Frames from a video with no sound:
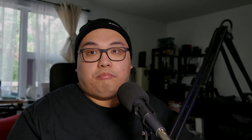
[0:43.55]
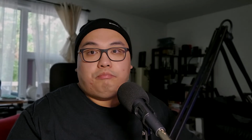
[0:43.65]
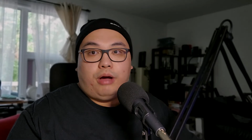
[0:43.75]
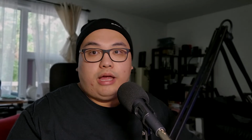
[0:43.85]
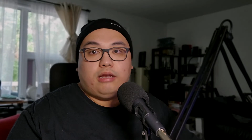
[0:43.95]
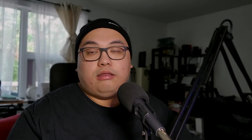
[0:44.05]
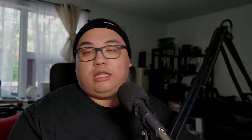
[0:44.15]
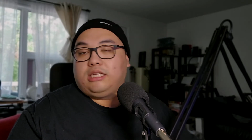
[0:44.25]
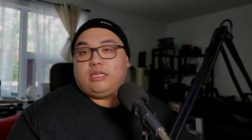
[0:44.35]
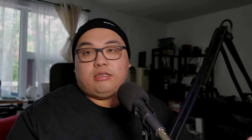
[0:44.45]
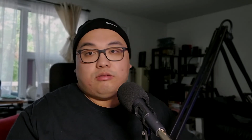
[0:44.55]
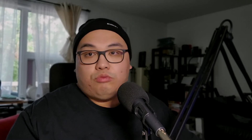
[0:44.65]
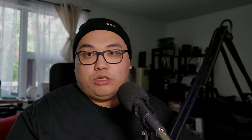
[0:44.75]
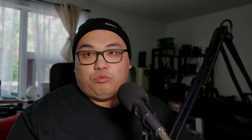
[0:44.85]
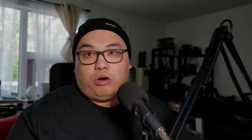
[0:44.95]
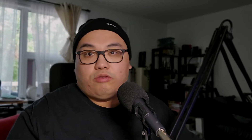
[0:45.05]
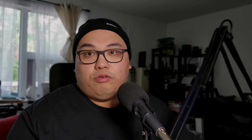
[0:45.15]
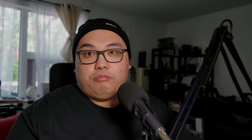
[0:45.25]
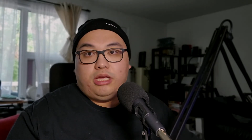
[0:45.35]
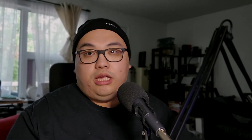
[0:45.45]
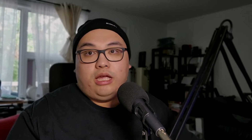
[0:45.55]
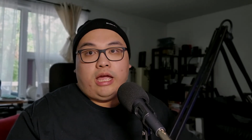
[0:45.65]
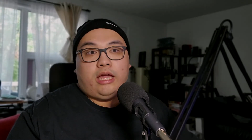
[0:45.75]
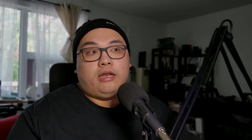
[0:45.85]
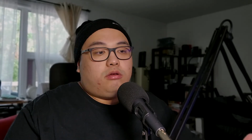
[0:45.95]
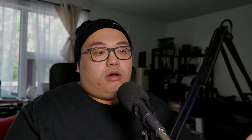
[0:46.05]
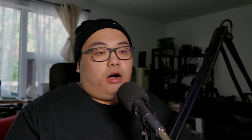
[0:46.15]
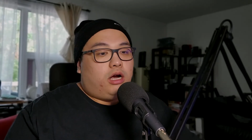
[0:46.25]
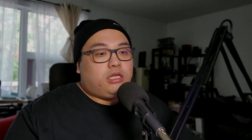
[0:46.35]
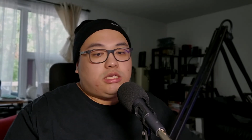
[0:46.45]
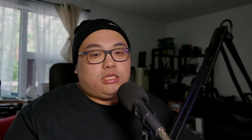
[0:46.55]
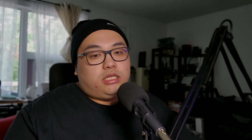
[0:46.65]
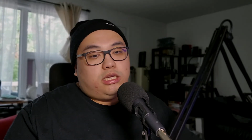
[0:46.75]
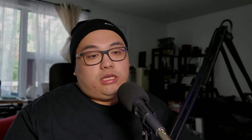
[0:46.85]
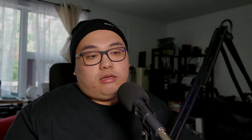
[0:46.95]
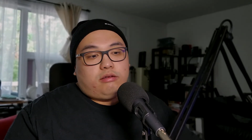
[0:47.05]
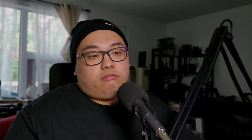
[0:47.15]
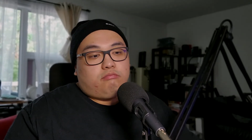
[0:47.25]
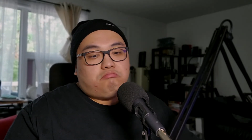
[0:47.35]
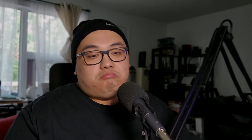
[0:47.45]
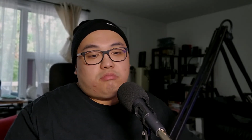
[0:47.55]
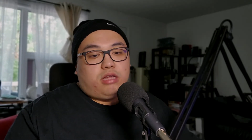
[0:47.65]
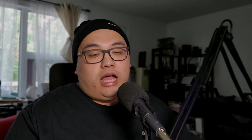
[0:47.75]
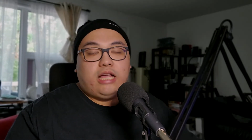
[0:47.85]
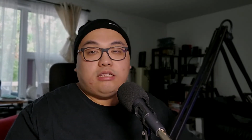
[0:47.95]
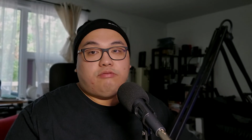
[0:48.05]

but this is what's worked for me and honestly hasn't